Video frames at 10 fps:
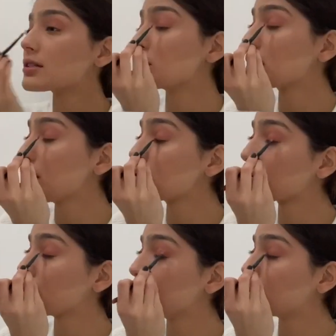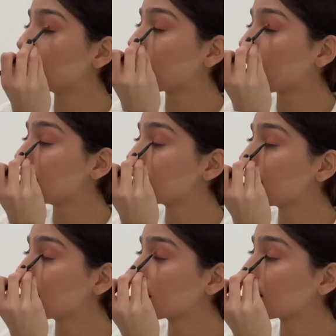Sometimes when you're
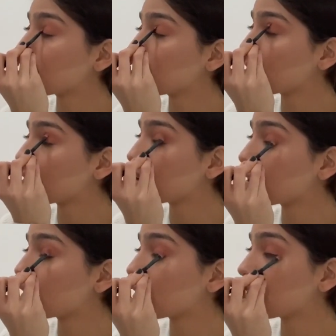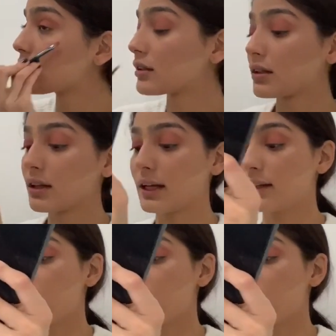blending, like